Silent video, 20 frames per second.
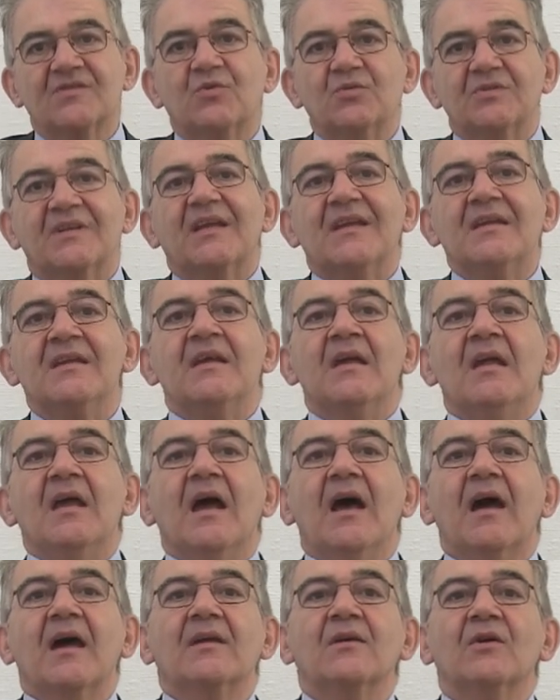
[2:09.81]
Today,
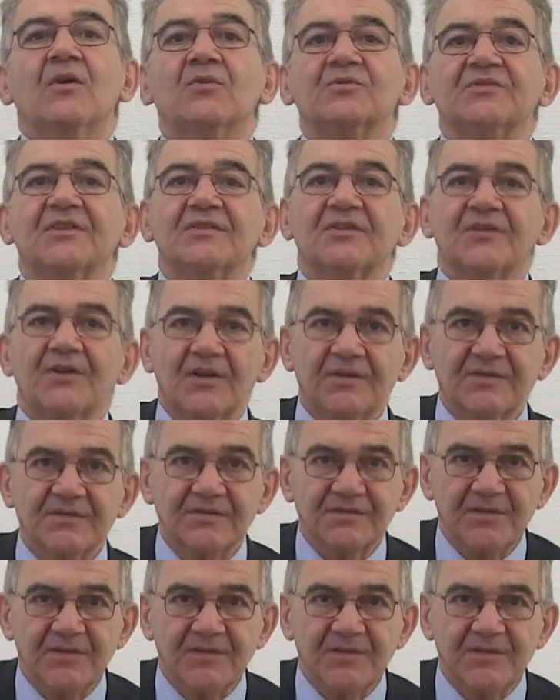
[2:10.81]
I own and run